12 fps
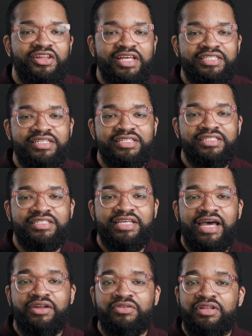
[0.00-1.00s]
lesson is
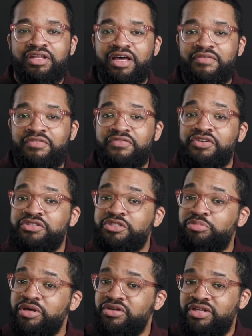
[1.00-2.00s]
entitled Love
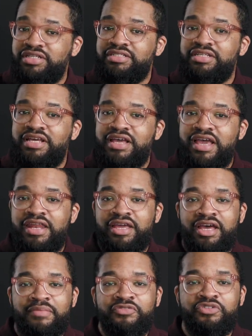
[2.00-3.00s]
versus Bitterness, and
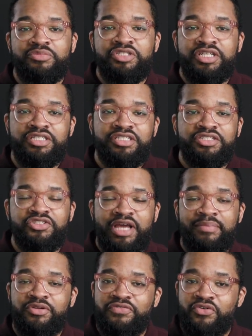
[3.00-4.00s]
it comes from Genesis
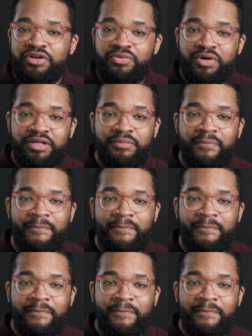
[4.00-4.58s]
chapter 41.